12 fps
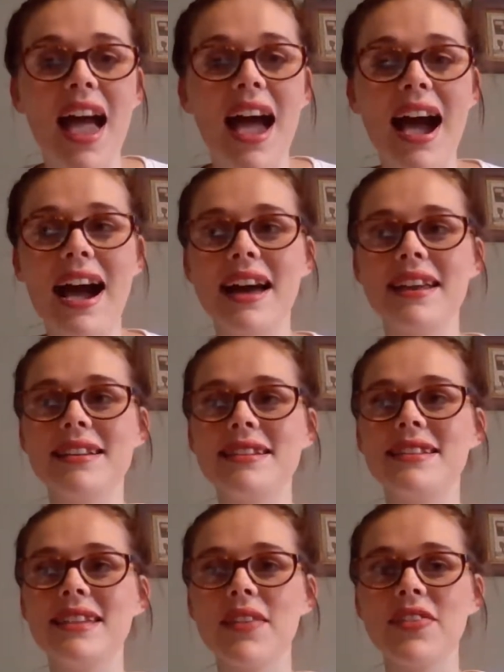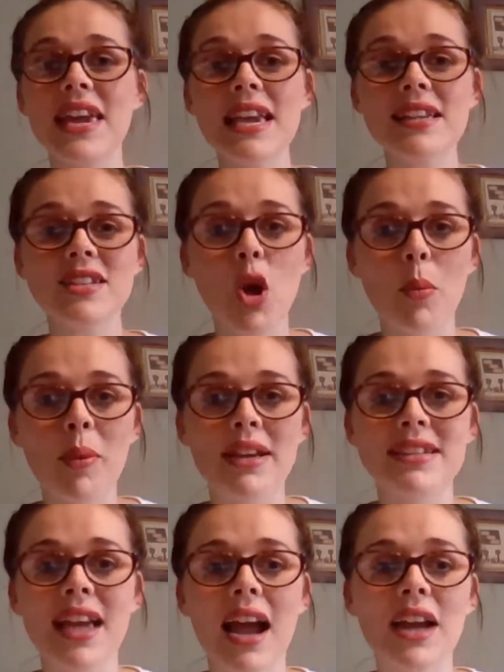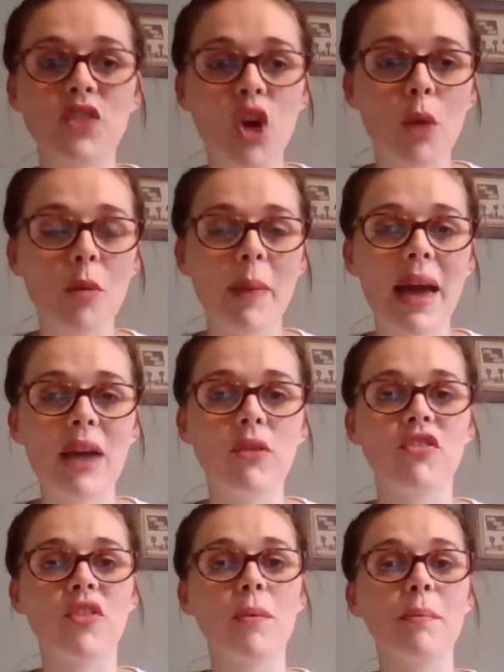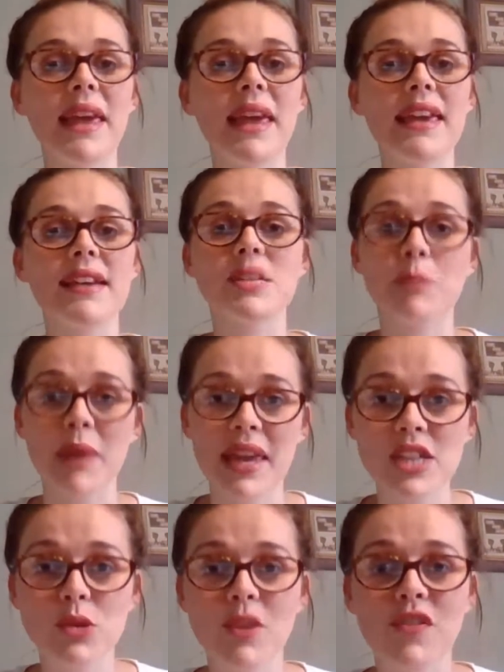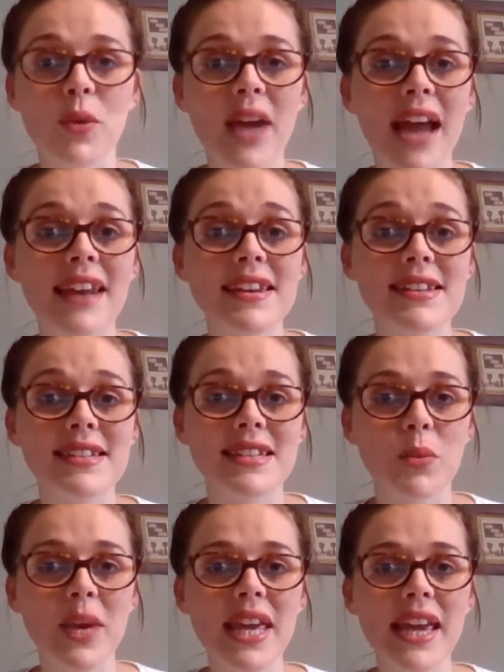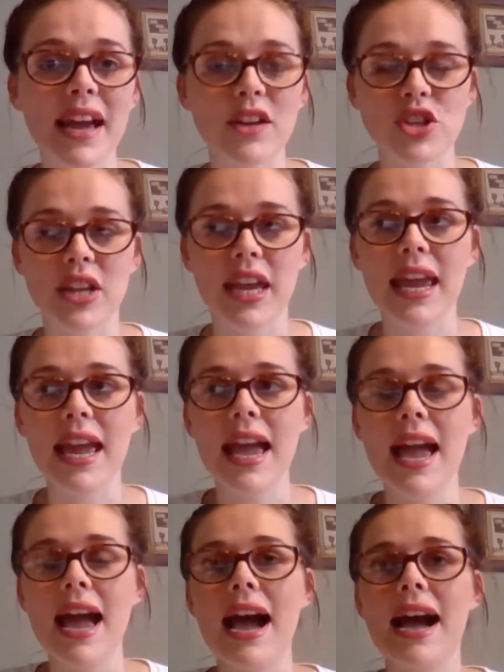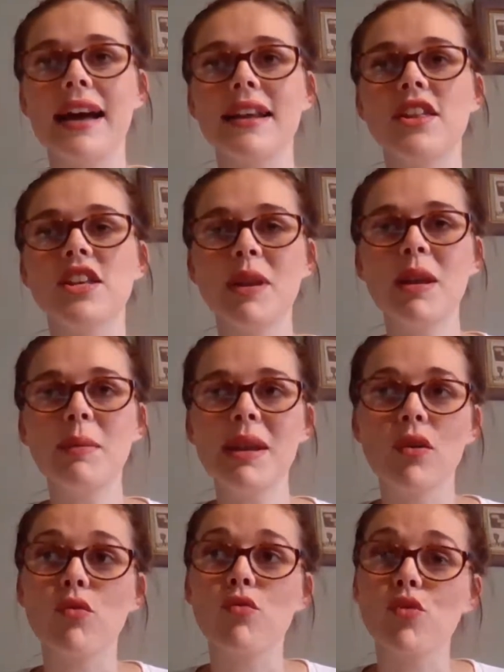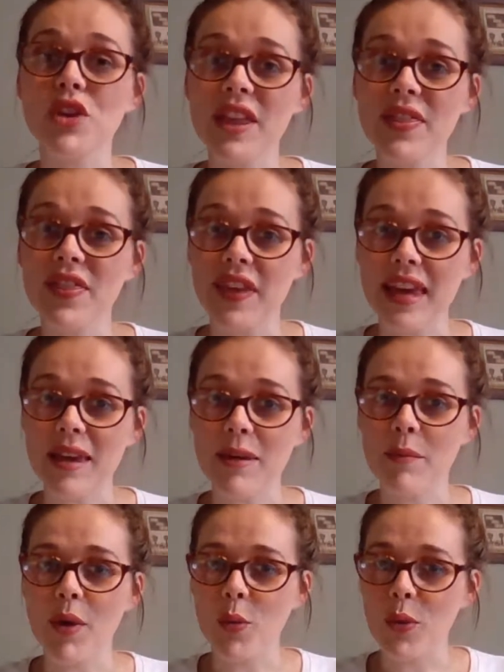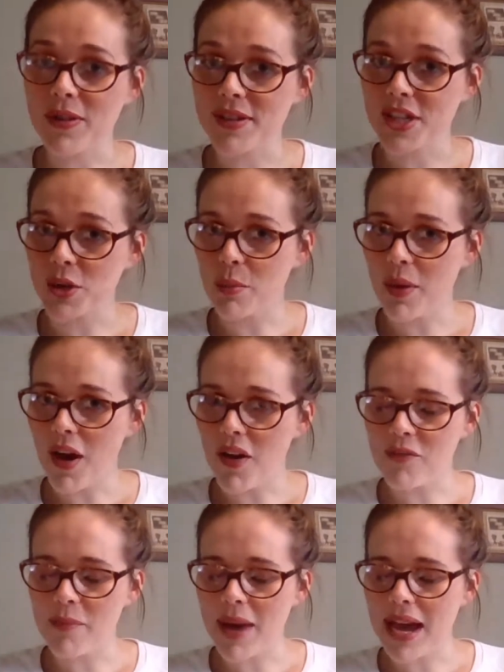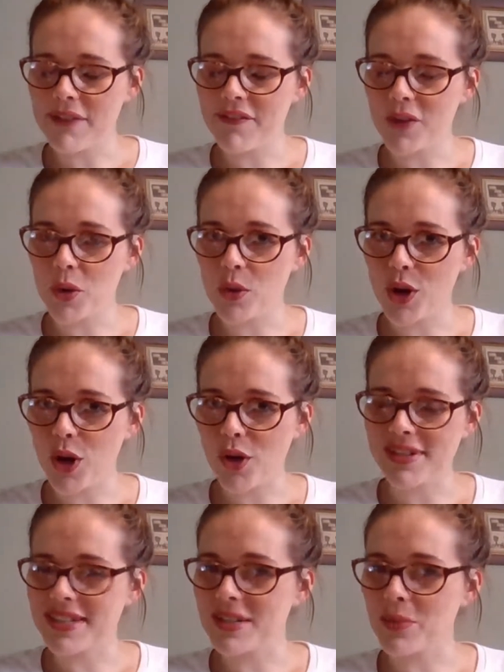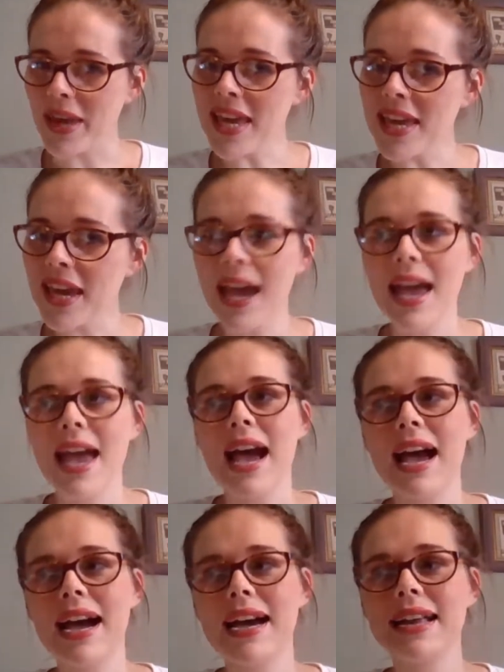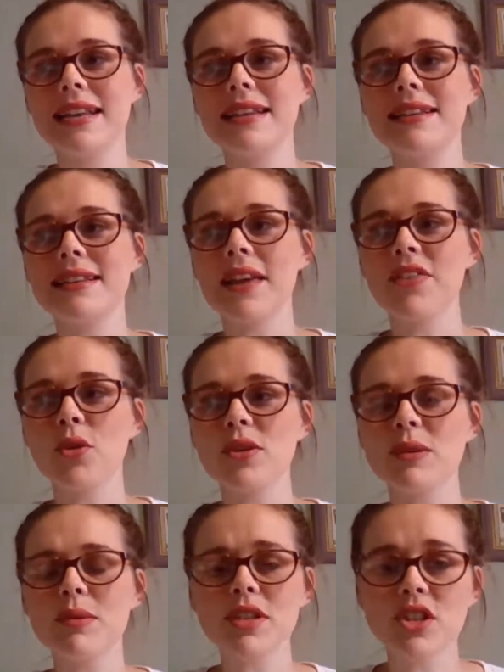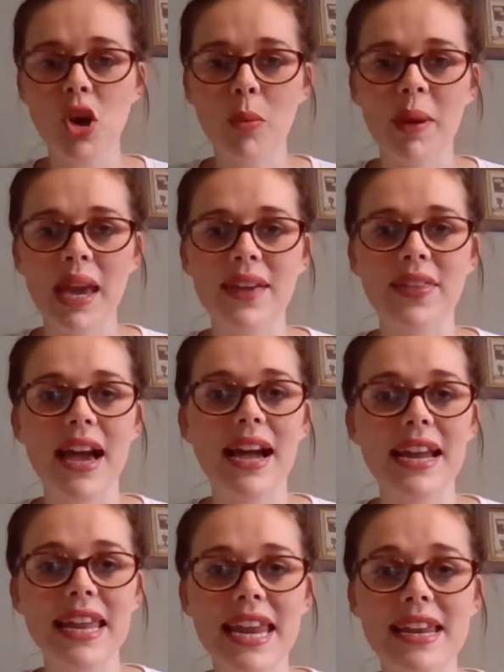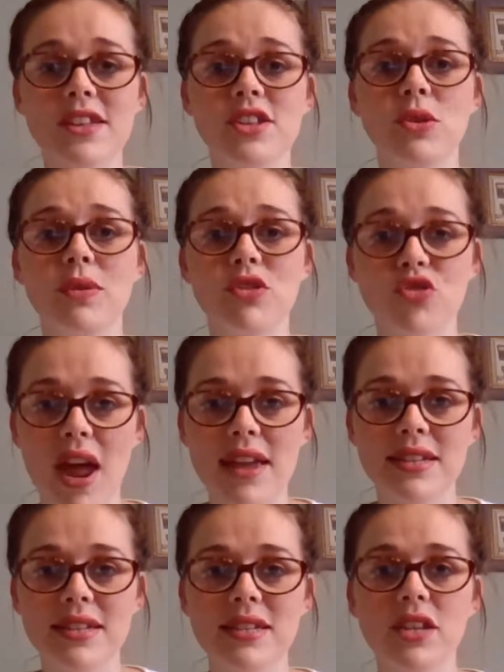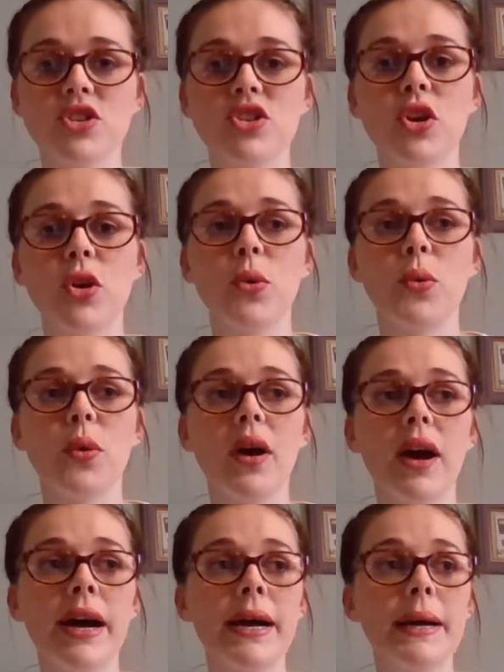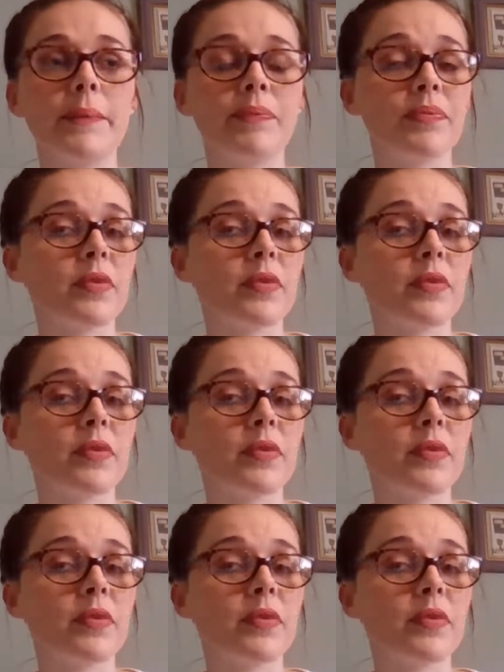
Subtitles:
And this topic has kind of come about from me speaking to a few candidates this week, actually. And there's been a bit of a running theme with some of my phone calls this week. And I thought it was a topic that I needed to address through a